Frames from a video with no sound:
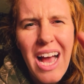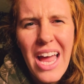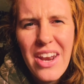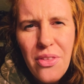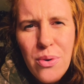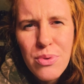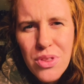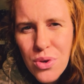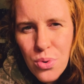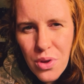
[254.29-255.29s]
another
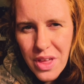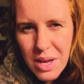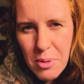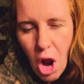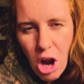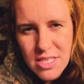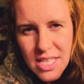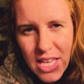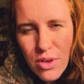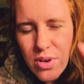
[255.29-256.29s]
really cool thing about
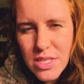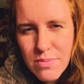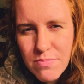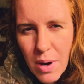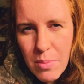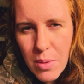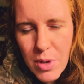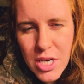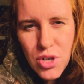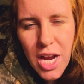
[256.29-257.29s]
auxin that you guys probably
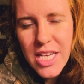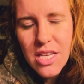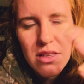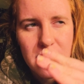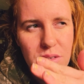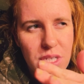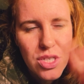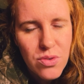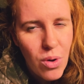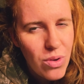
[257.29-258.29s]
would enjoy, I could literally
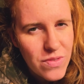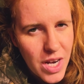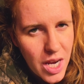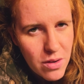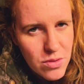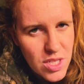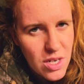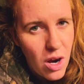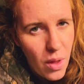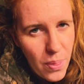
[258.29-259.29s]
do a whole video just
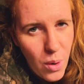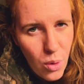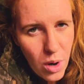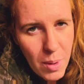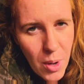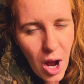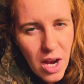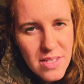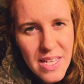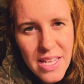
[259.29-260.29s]
on the hormone
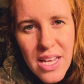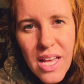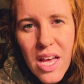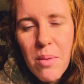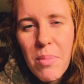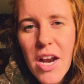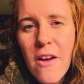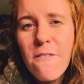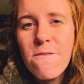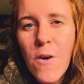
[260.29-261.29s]
auxin,
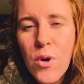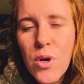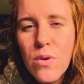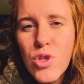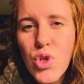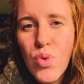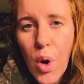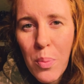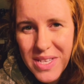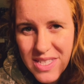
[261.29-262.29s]
but
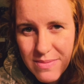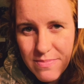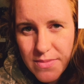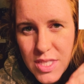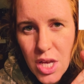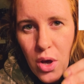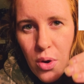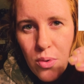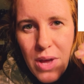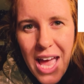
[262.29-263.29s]
phototropism.
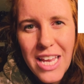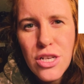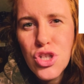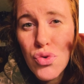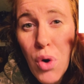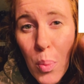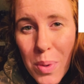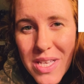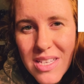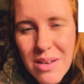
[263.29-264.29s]
So any
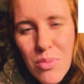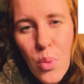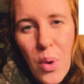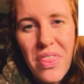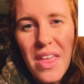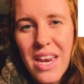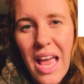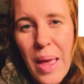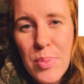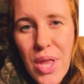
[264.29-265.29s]
tropism within
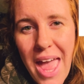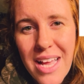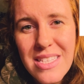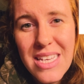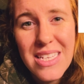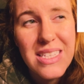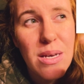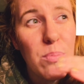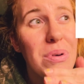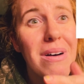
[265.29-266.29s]
a plant is
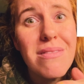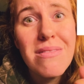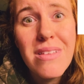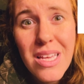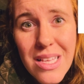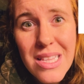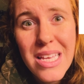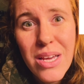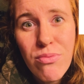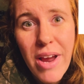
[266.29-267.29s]

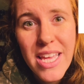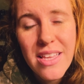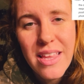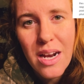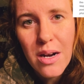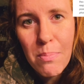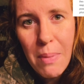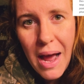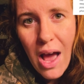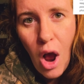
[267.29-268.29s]
completely regulated
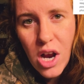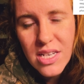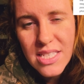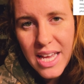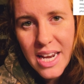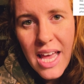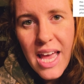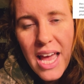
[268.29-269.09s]
by auxin.